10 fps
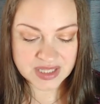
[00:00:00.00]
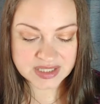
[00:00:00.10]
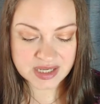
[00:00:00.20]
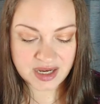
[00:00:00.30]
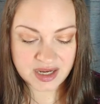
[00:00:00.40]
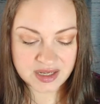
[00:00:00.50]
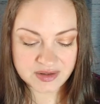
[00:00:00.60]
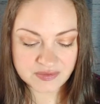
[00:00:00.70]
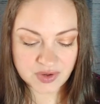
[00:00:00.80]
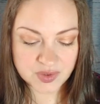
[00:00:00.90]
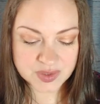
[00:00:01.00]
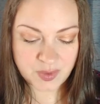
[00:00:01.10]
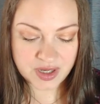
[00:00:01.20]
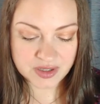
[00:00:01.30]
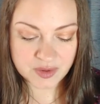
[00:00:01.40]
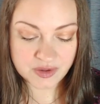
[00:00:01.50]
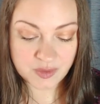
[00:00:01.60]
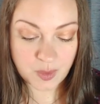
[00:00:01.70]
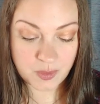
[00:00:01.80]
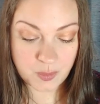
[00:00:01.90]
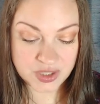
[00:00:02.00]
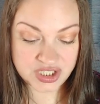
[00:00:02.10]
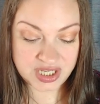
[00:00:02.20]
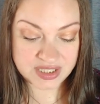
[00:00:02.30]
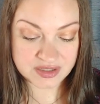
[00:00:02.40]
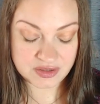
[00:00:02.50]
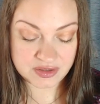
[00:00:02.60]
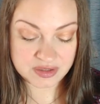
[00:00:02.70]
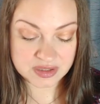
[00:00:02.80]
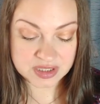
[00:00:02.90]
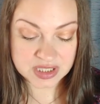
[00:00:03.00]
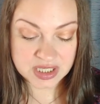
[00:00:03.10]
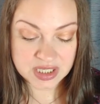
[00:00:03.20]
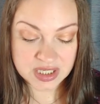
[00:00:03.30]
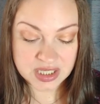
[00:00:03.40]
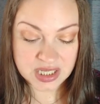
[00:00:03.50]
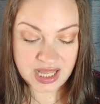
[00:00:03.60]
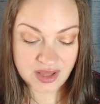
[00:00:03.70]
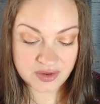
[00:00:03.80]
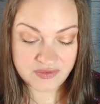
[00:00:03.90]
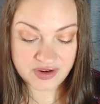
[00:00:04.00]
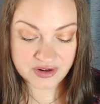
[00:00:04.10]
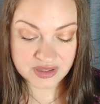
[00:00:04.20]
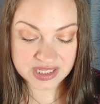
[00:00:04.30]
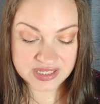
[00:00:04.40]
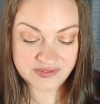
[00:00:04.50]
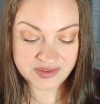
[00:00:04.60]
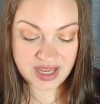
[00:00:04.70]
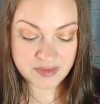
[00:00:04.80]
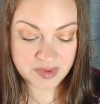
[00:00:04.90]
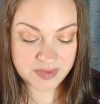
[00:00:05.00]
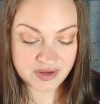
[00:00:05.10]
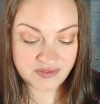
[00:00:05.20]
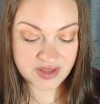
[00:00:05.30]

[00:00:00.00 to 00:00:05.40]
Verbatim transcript: It's got rosewater, witch hazel, aloe vera leaf, chamomile